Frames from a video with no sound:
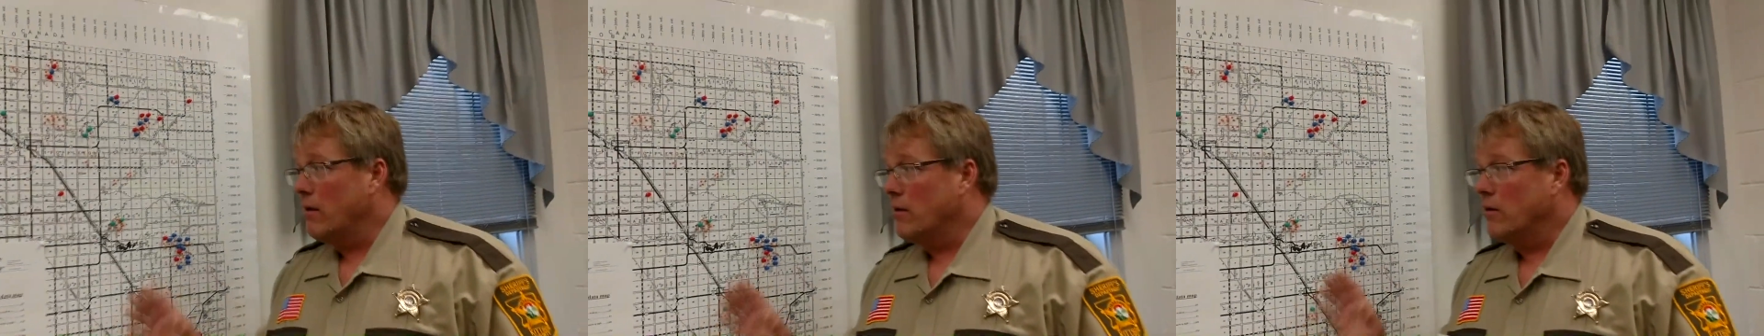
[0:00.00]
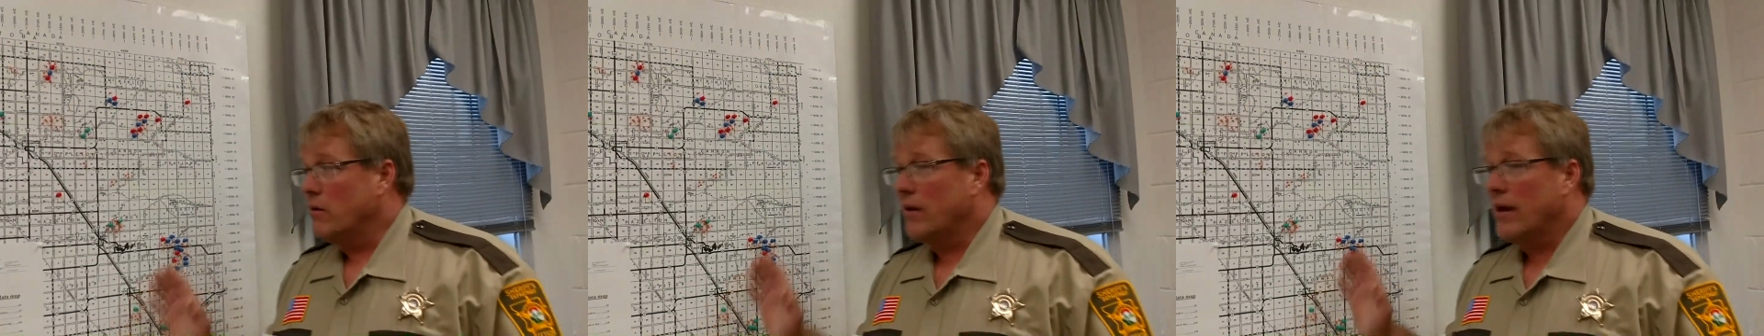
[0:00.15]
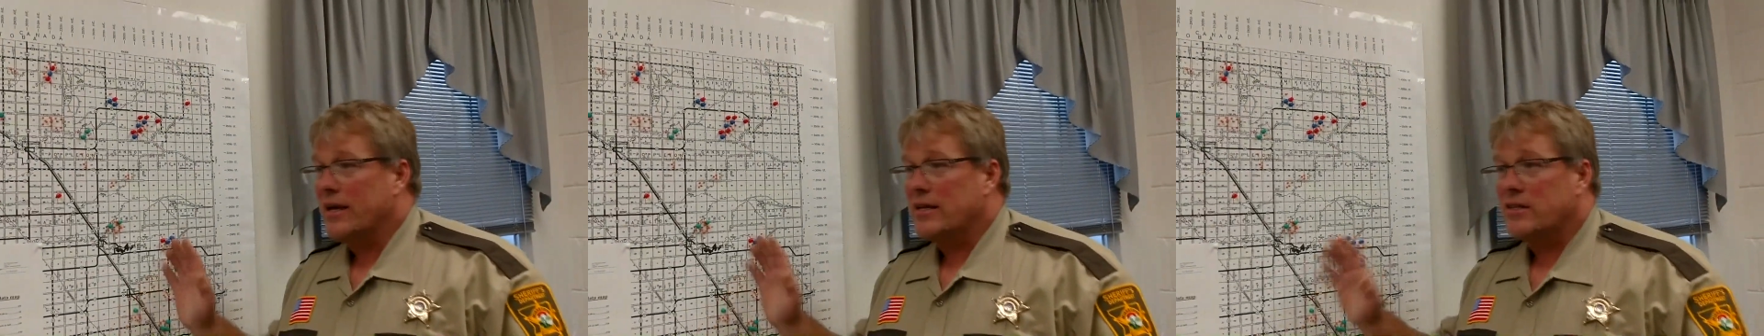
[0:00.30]

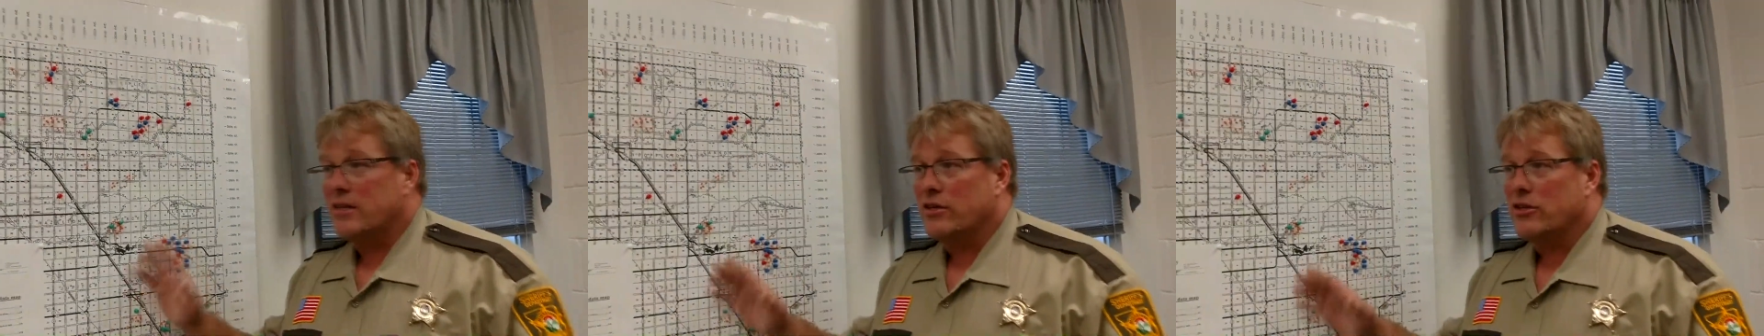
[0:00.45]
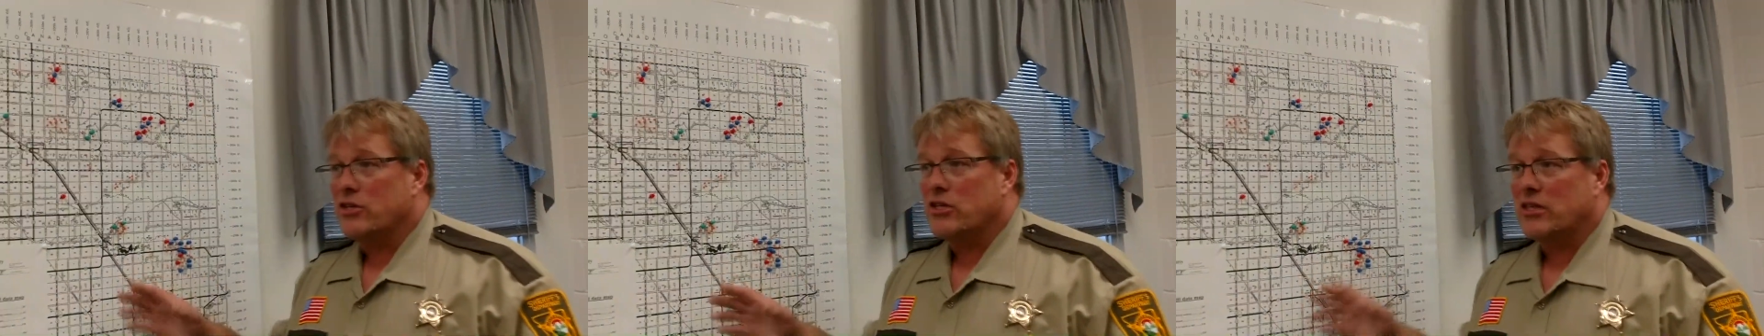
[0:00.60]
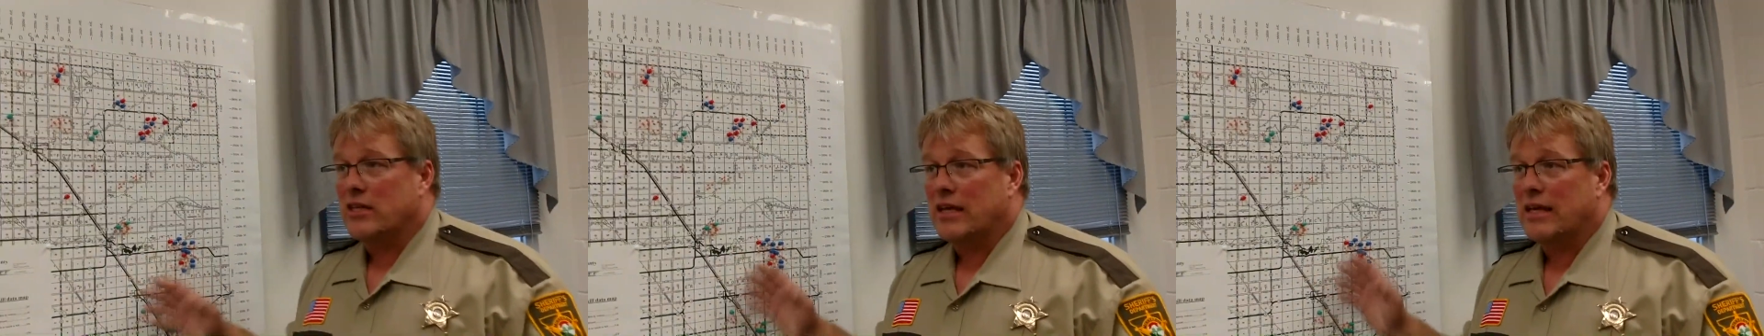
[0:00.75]
you guys can
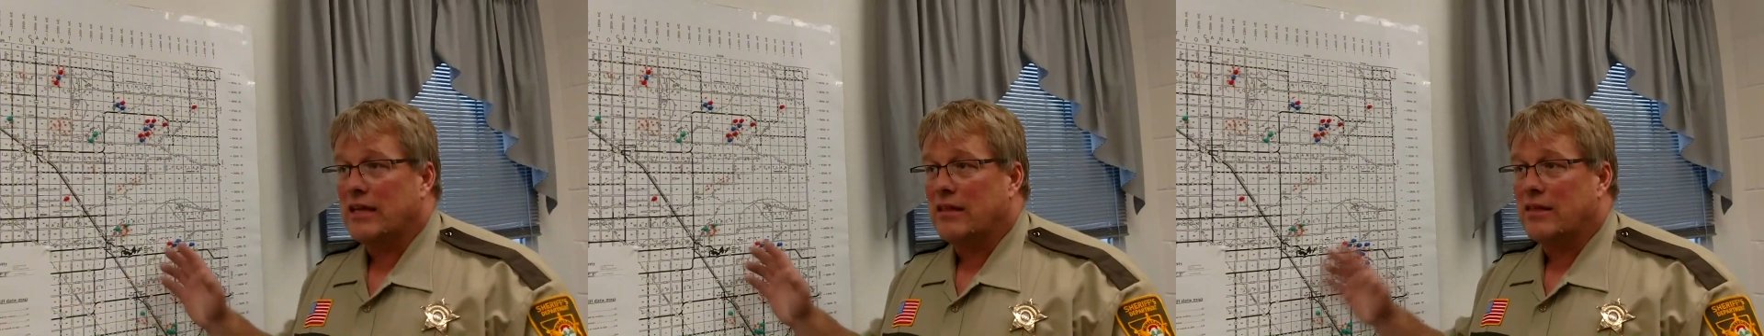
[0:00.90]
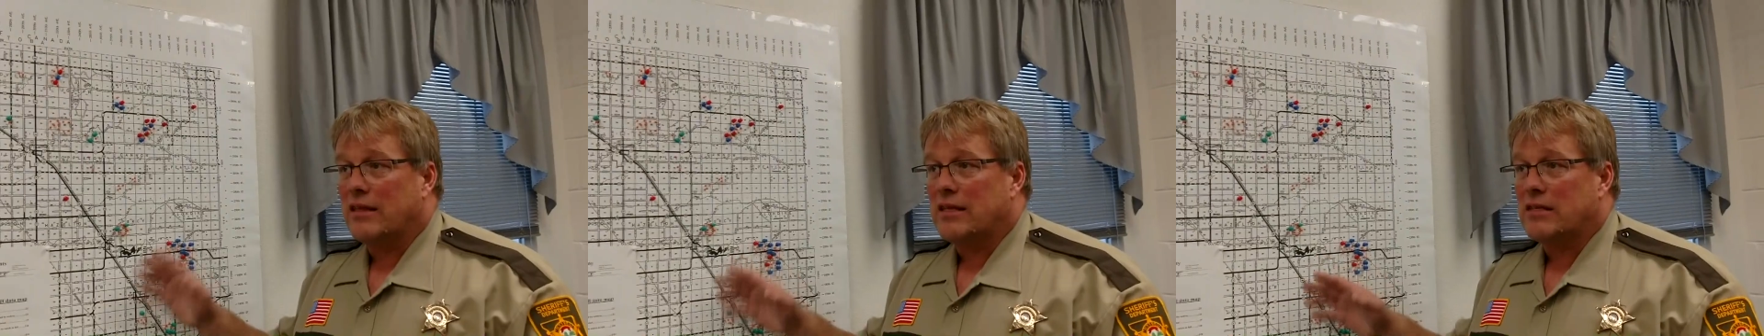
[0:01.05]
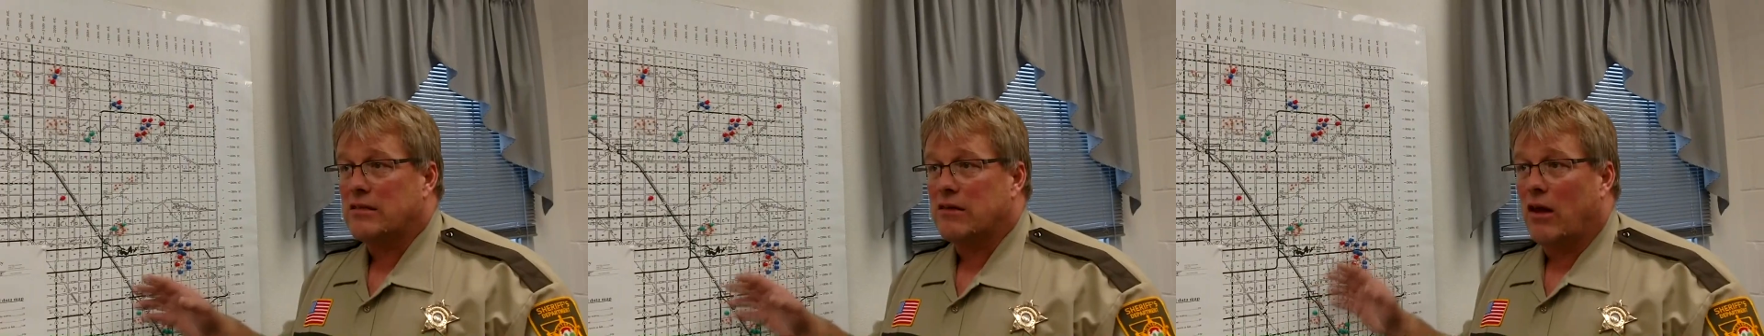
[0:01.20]
just eat
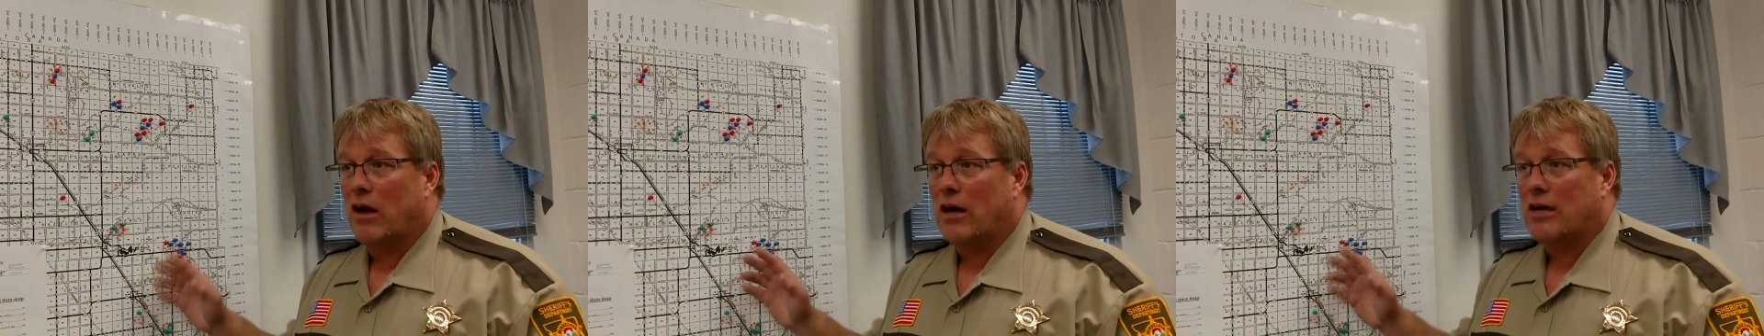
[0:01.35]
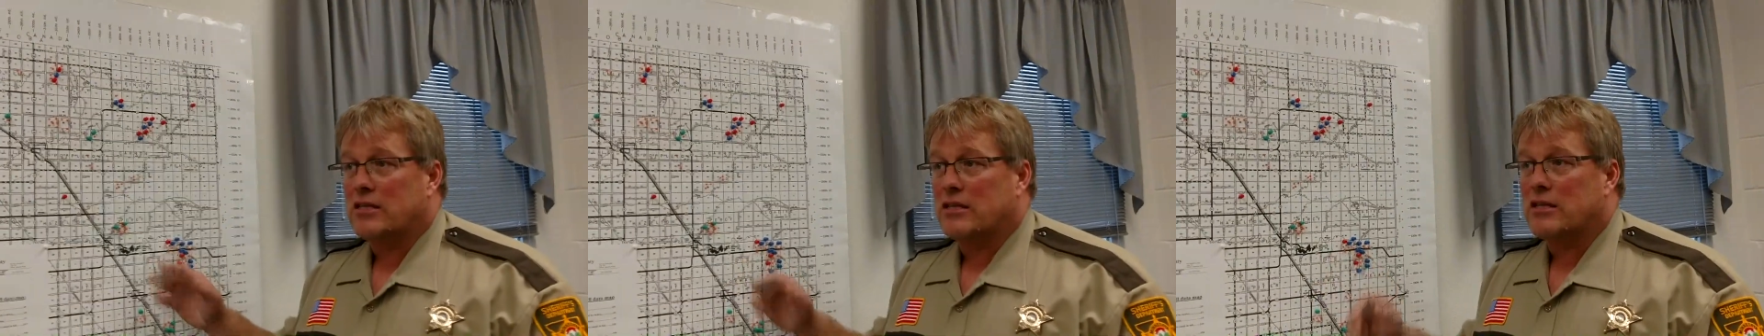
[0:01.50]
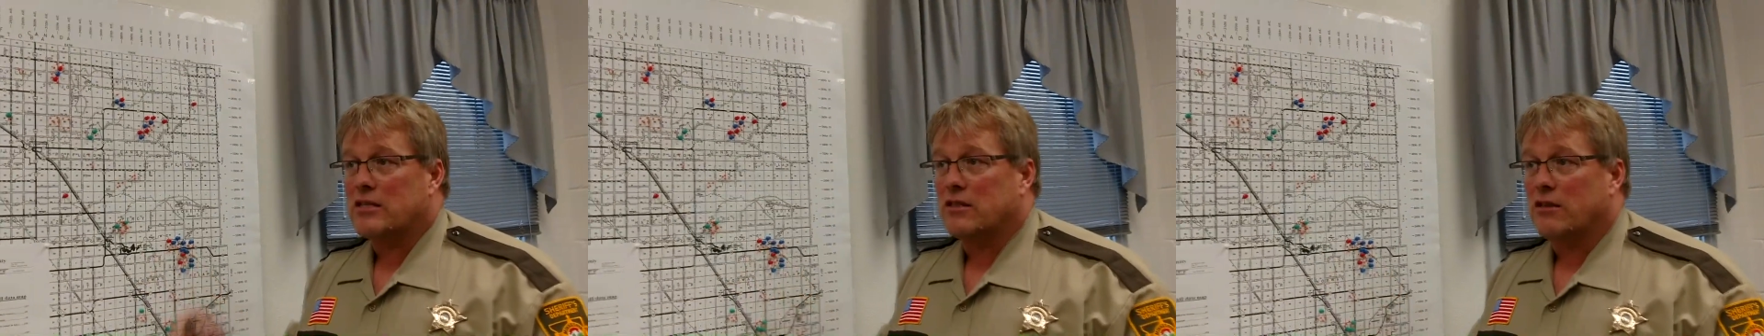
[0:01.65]
these losses,